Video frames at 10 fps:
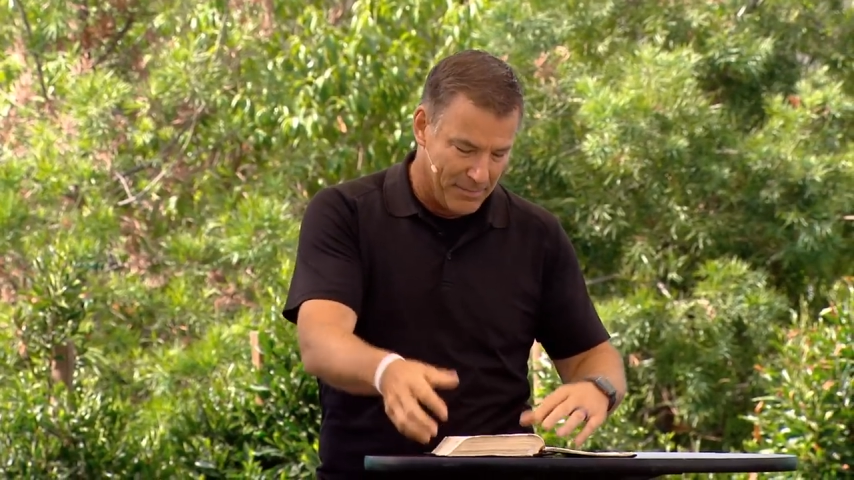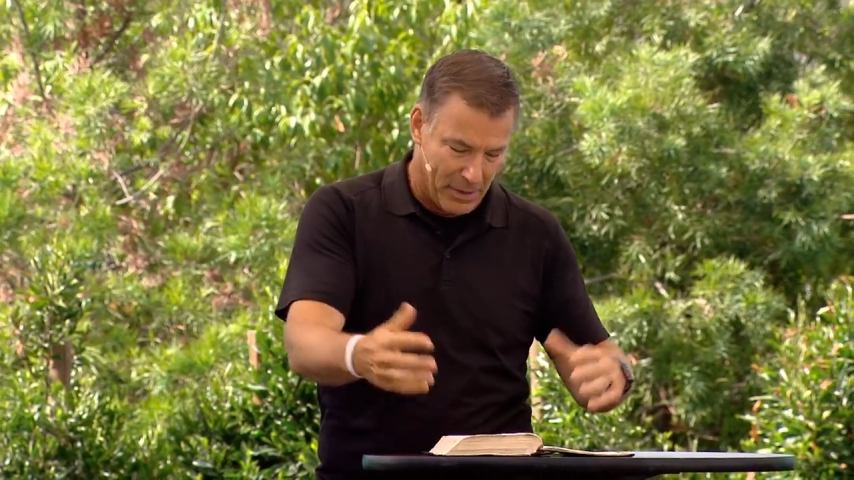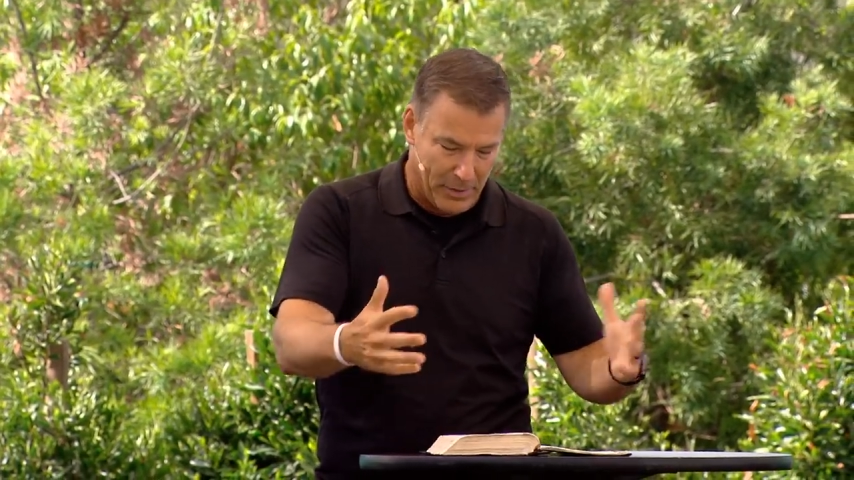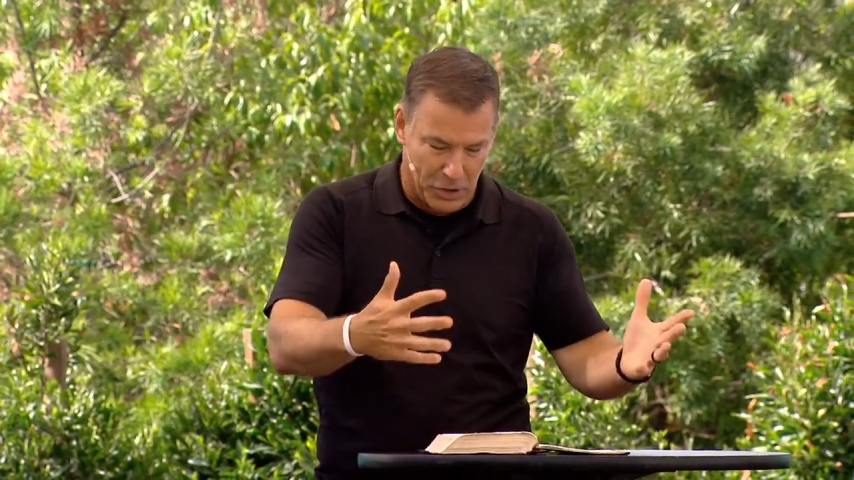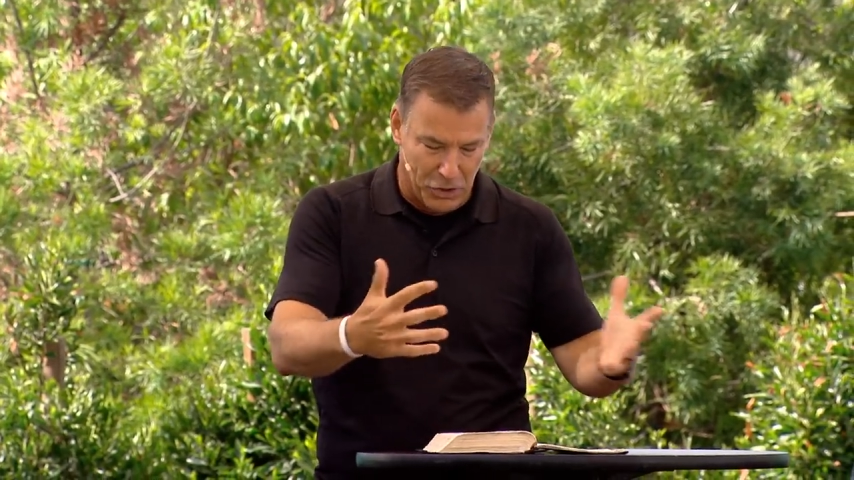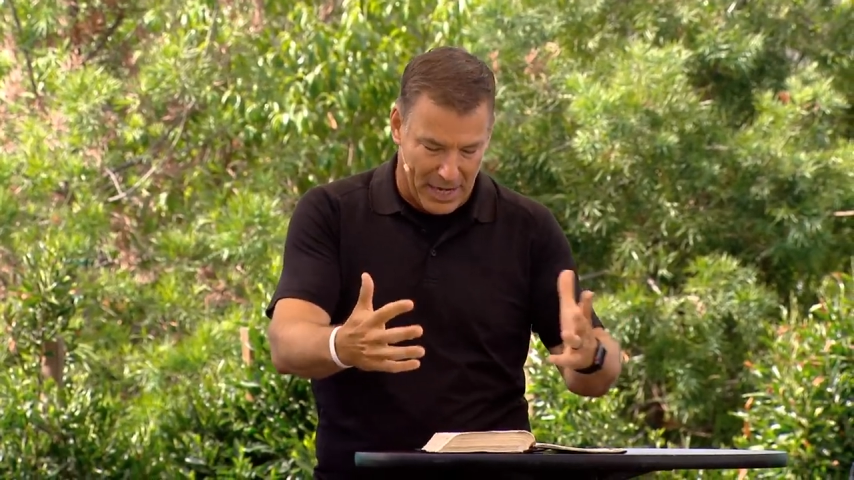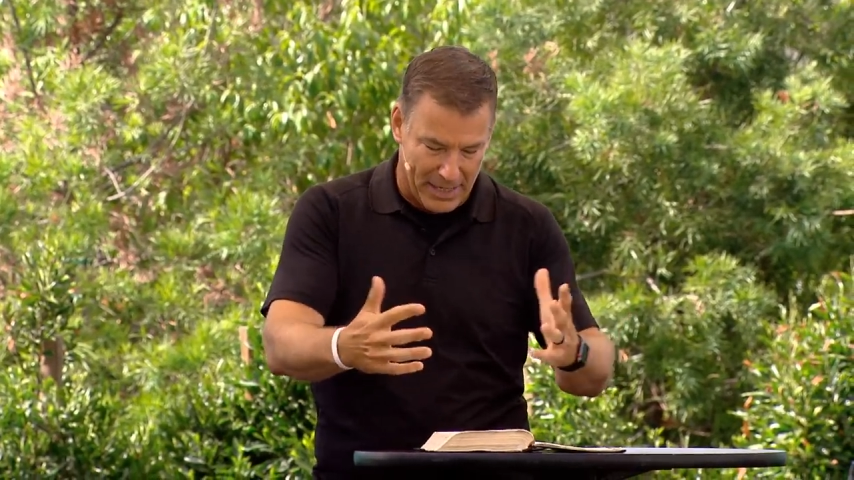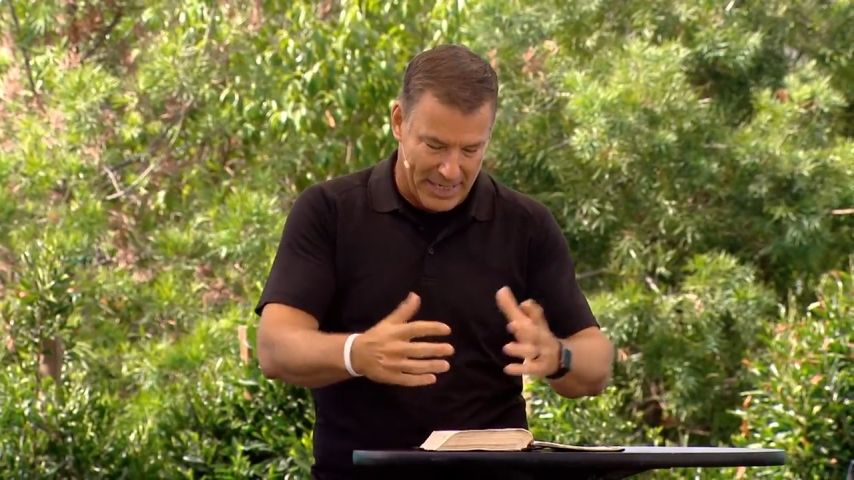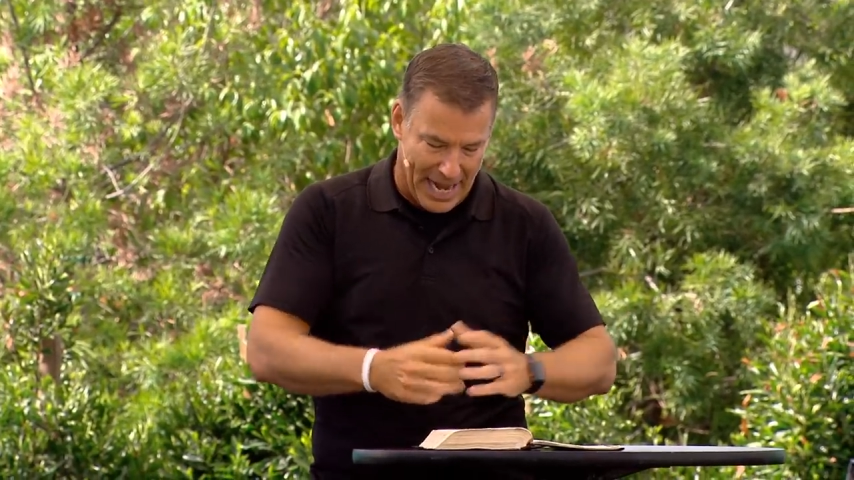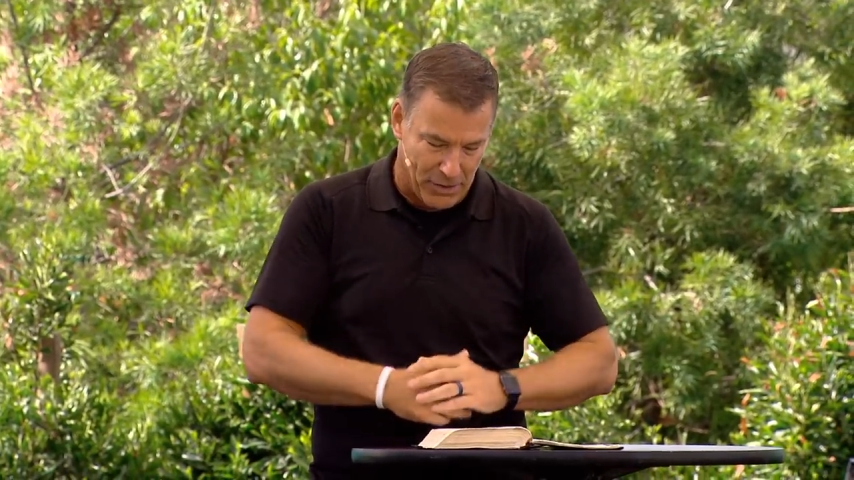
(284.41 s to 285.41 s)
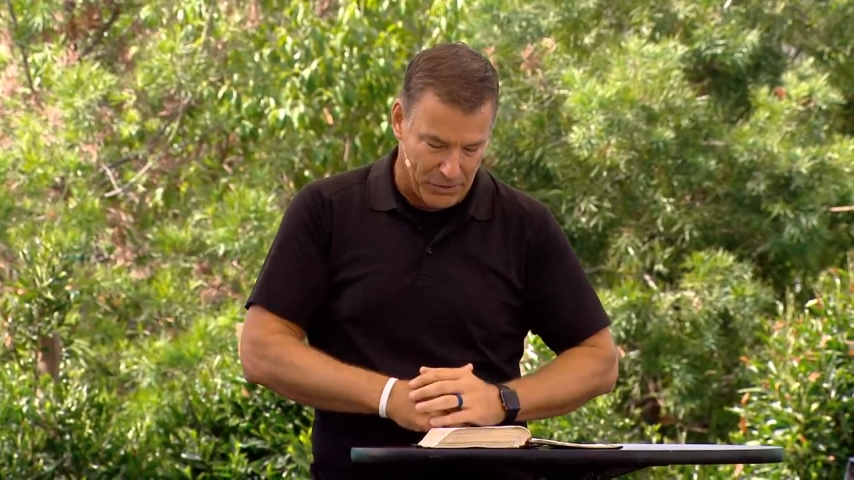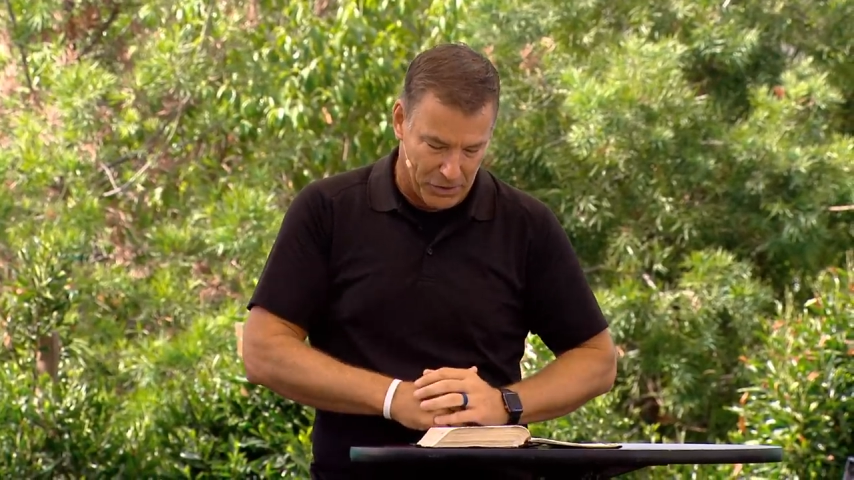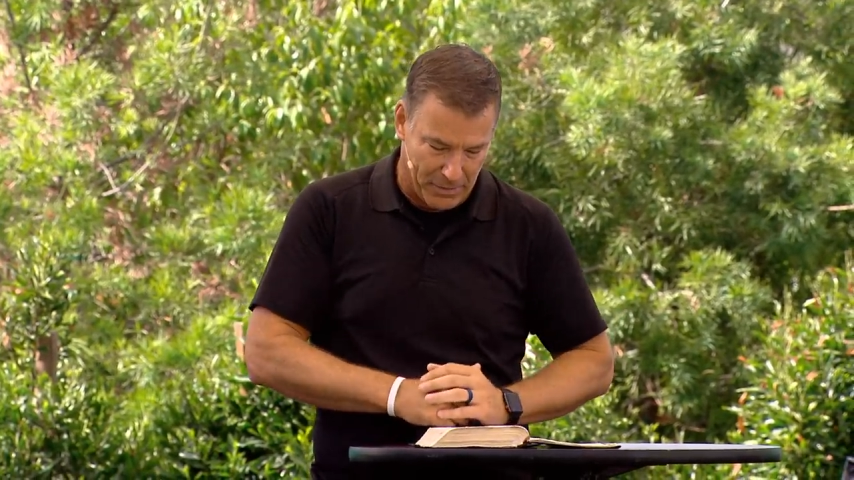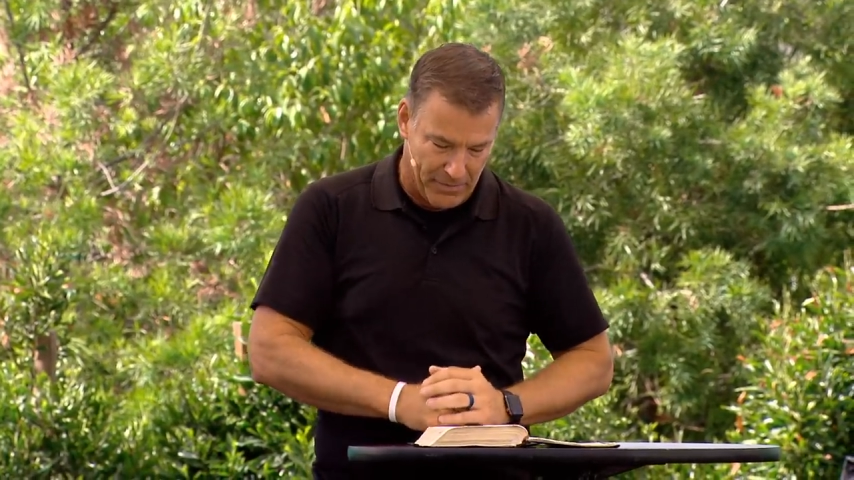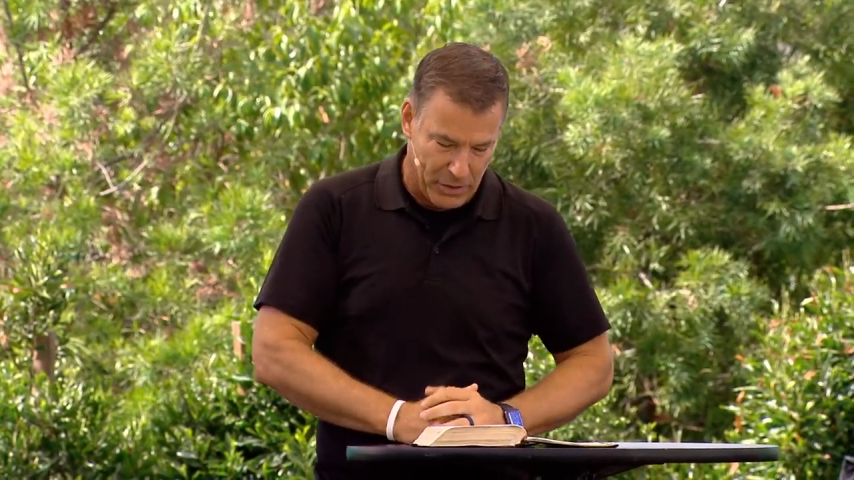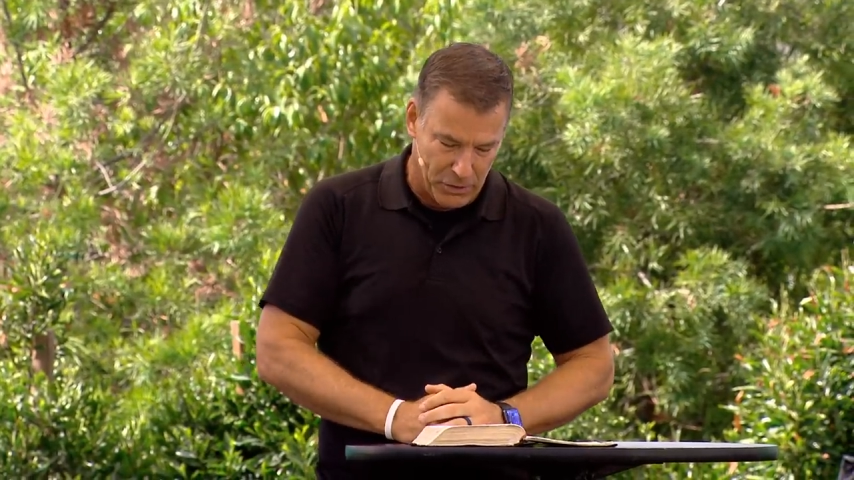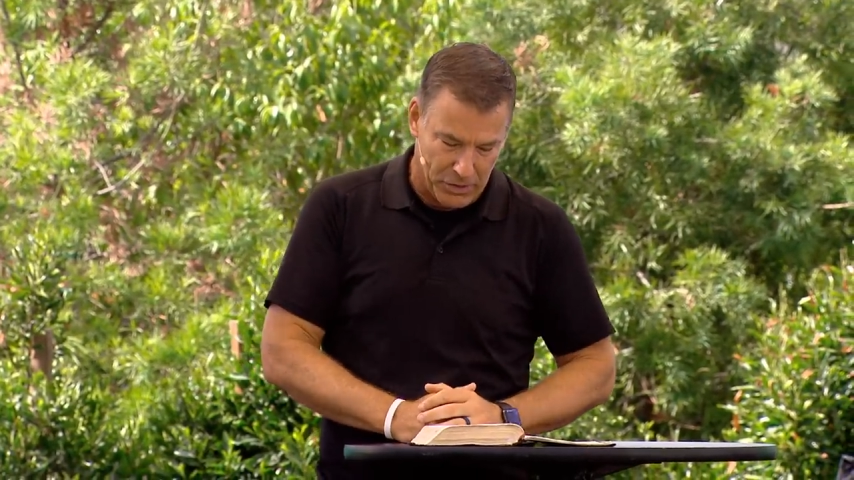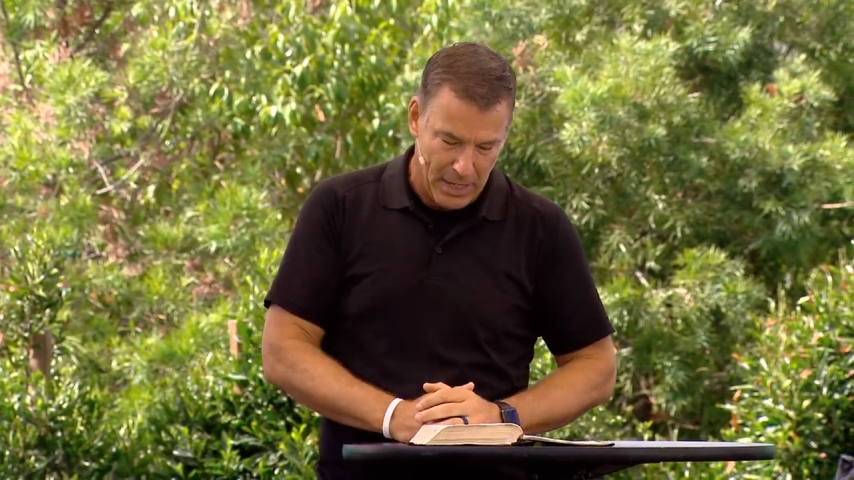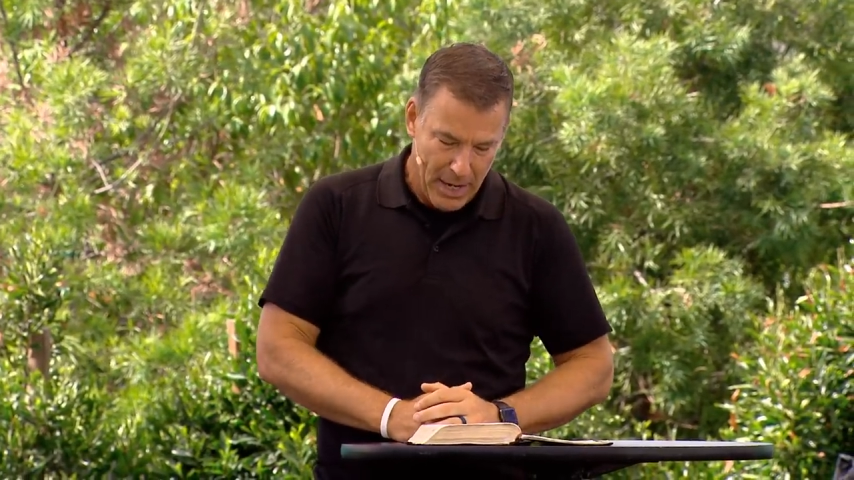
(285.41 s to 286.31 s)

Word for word: and I'm going to try to tackle some of those.